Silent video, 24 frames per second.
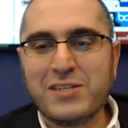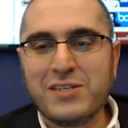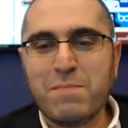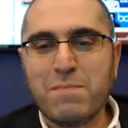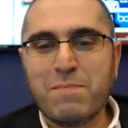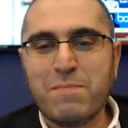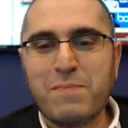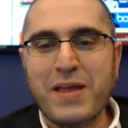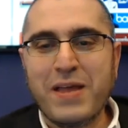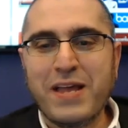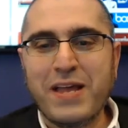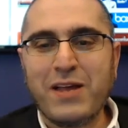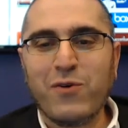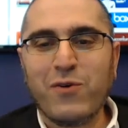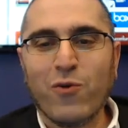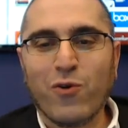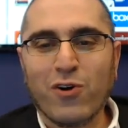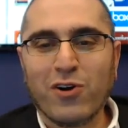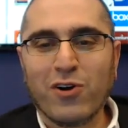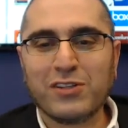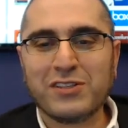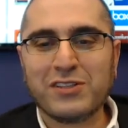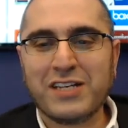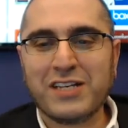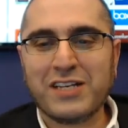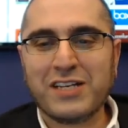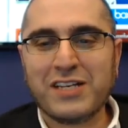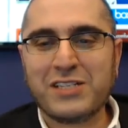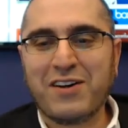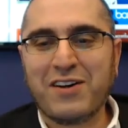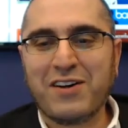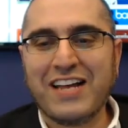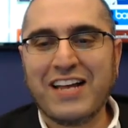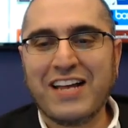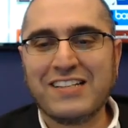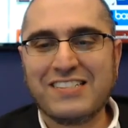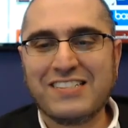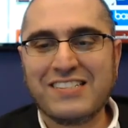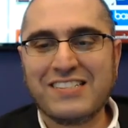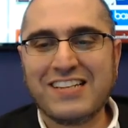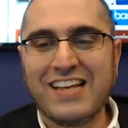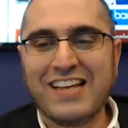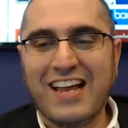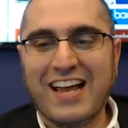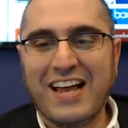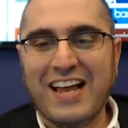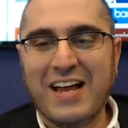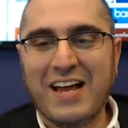big world experience.
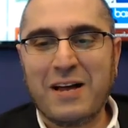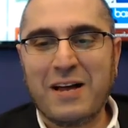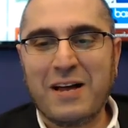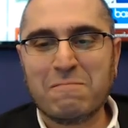Um, yeah, I